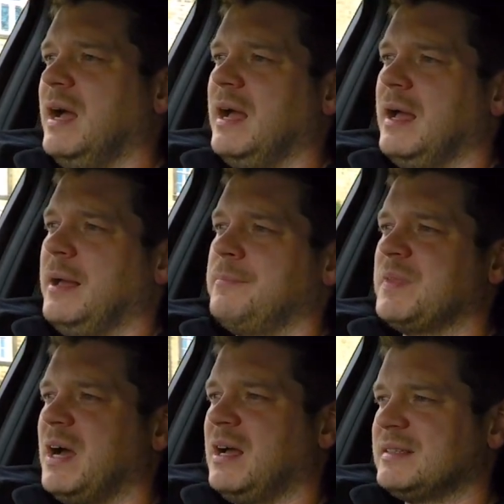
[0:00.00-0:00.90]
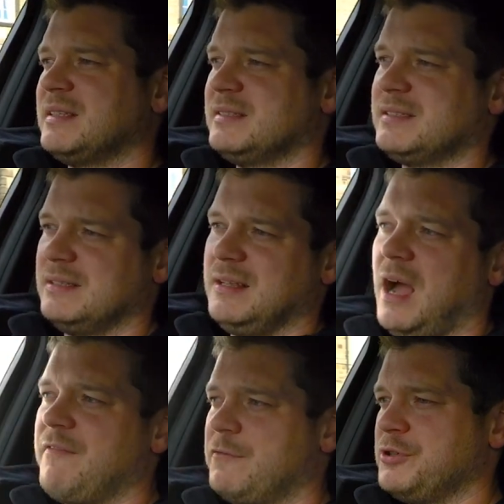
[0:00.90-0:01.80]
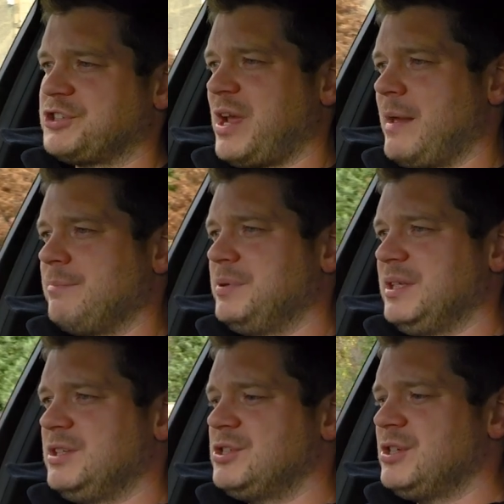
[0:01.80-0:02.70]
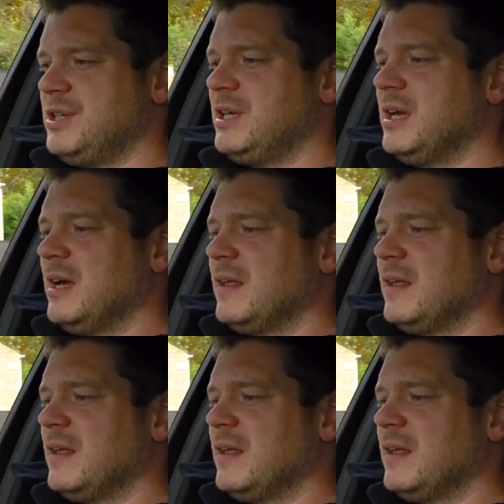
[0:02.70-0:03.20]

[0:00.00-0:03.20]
as an average MPG.